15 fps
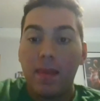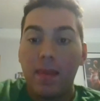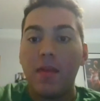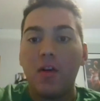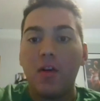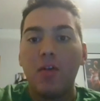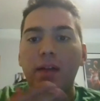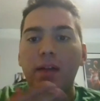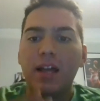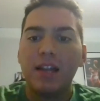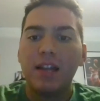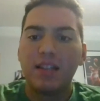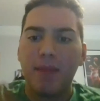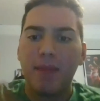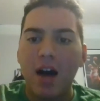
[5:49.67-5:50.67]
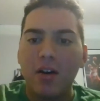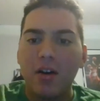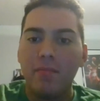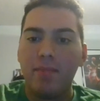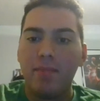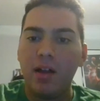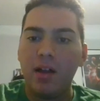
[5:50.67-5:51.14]
then they're gonna play against the
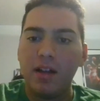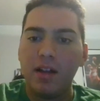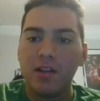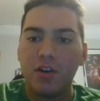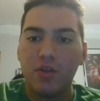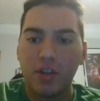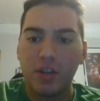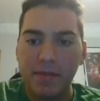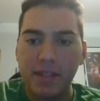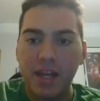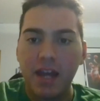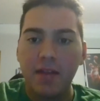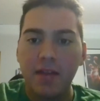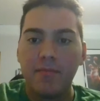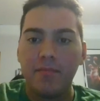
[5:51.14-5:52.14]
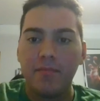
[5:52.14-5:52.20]
Pelicans on Christmas Day,